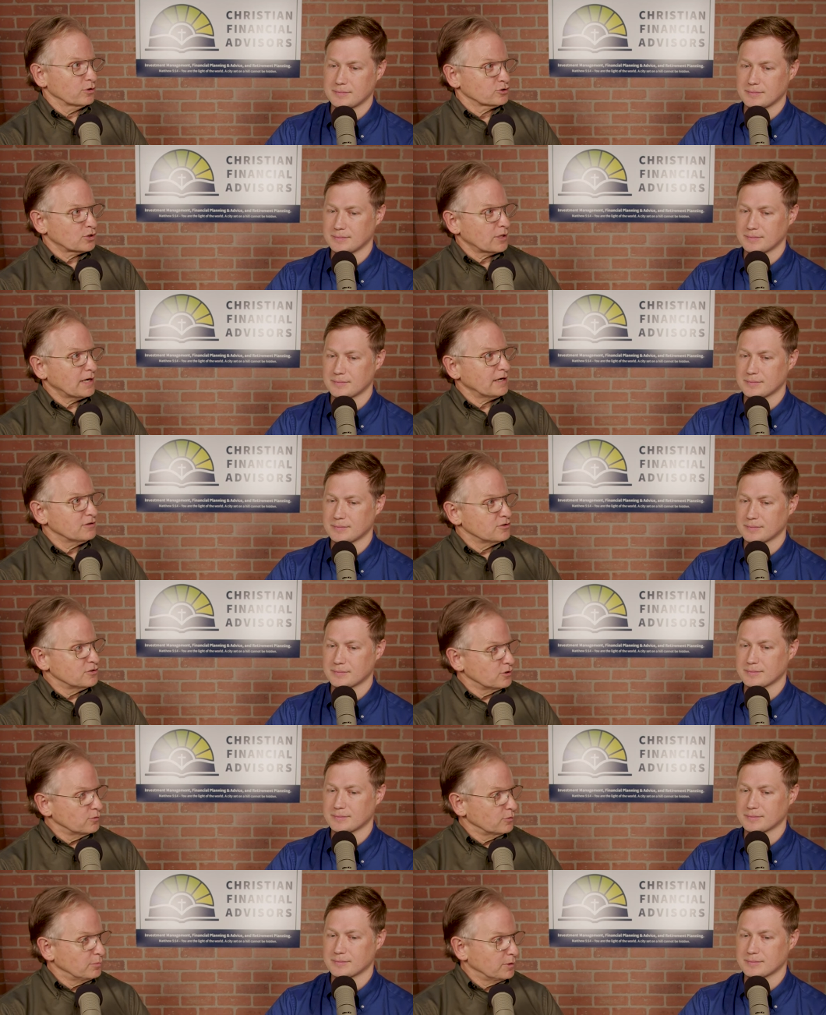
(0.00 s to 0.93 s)
Speaker 1: we're trying to do
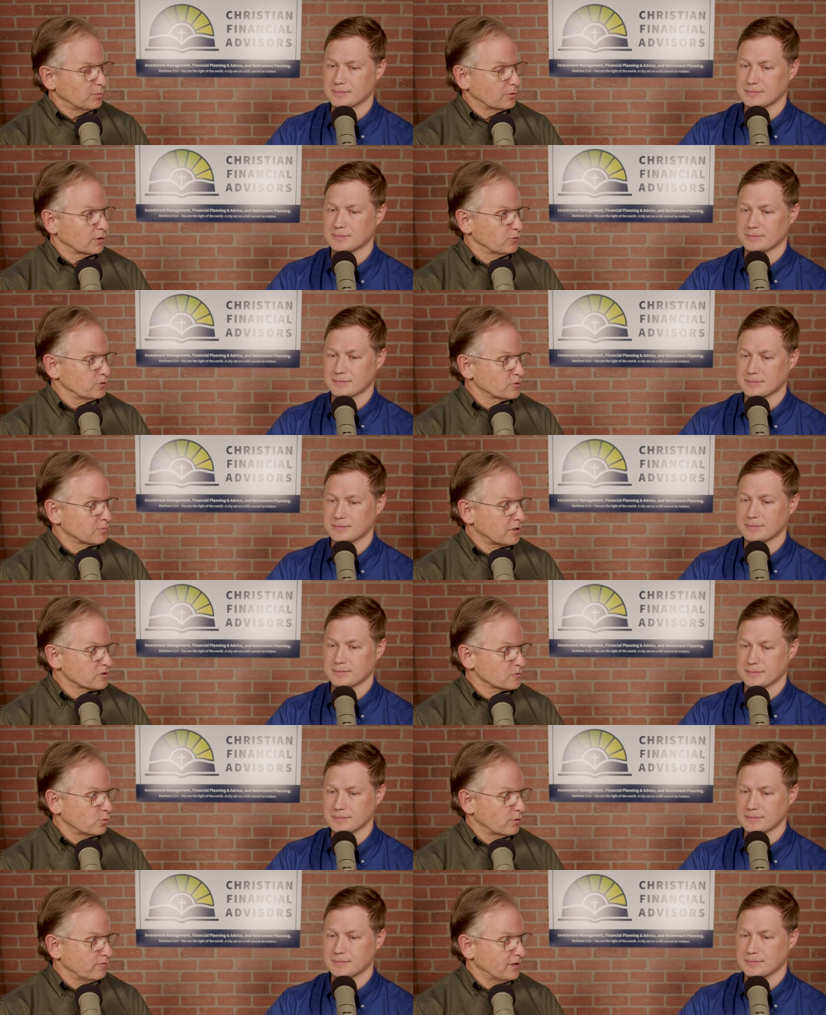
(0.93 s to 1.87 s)
with biblically
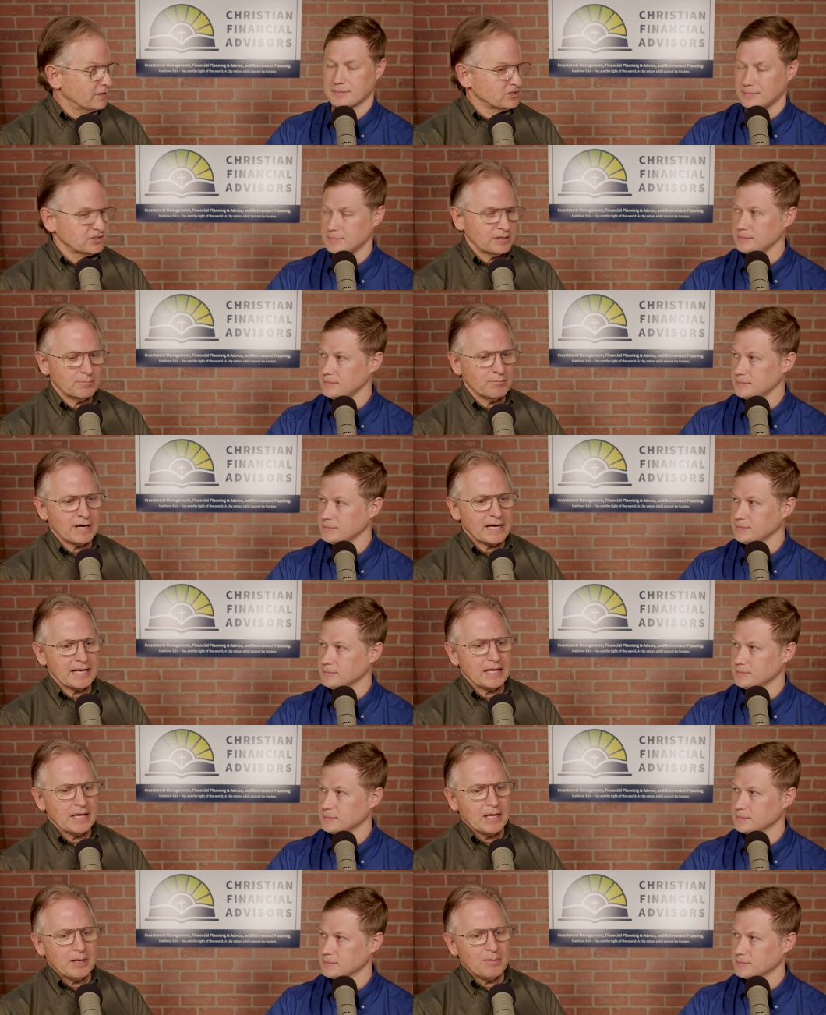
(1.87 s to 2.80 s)
responsible investing by